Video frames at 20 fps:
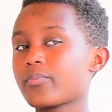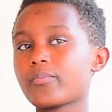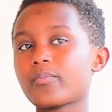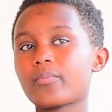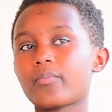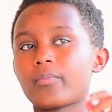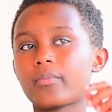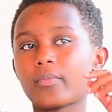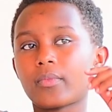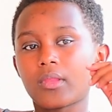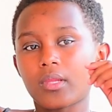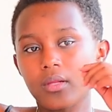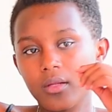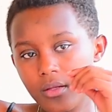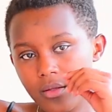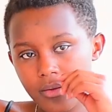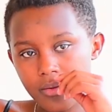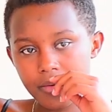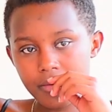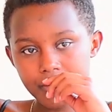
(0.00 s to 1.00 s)

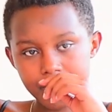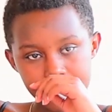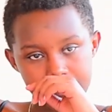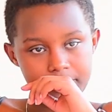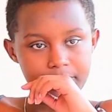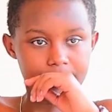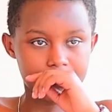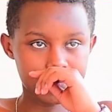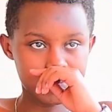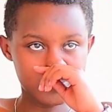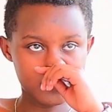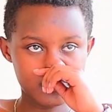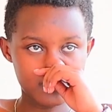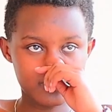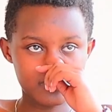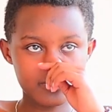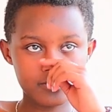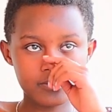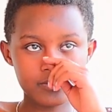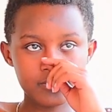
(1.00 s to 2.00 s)

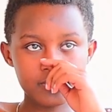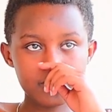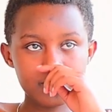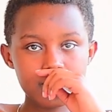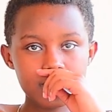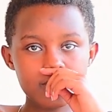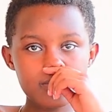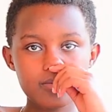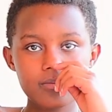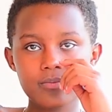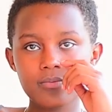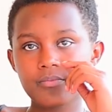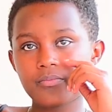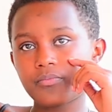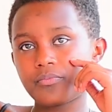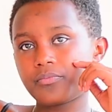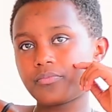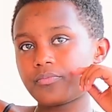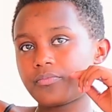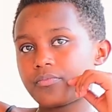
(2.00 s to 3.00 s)

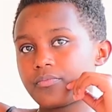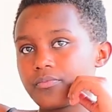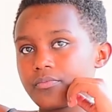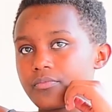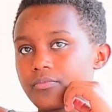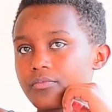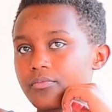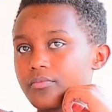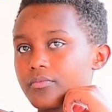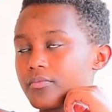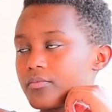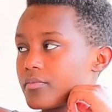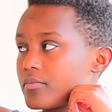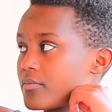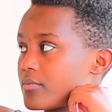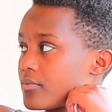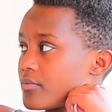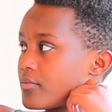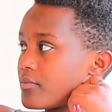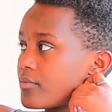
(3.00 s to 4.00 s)

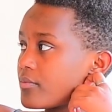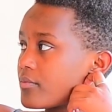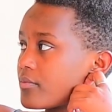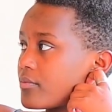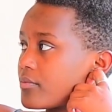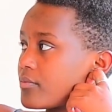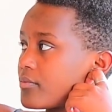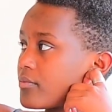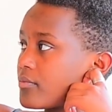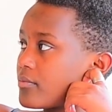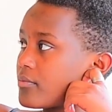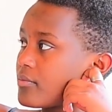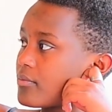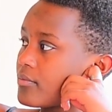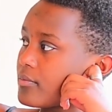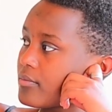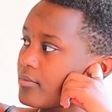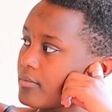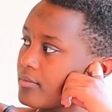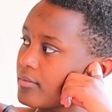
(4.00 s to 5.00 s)

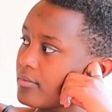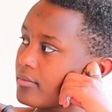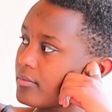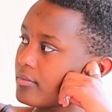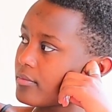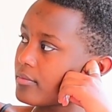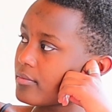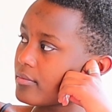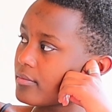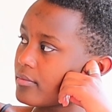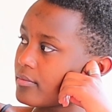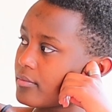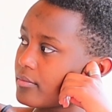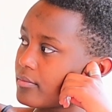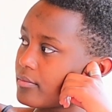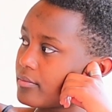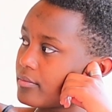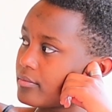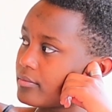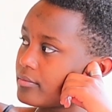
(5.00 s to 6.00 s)

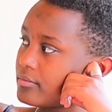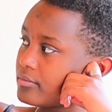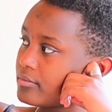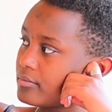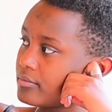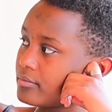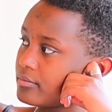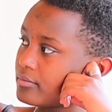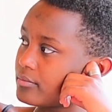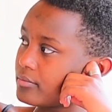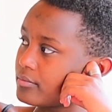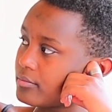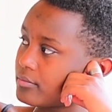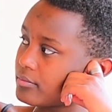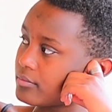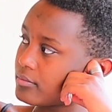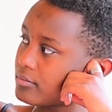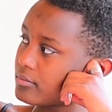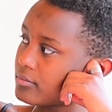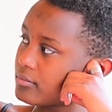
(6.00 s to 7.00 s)

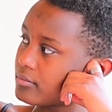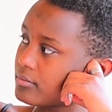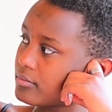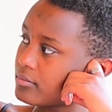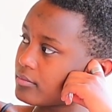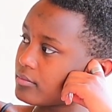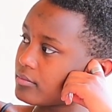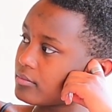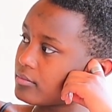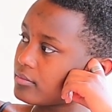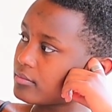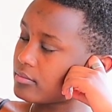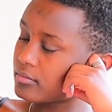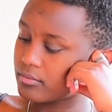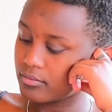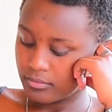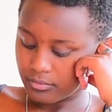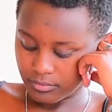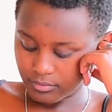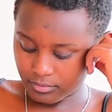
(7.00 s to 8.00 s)
No words are spoken by the person on screen.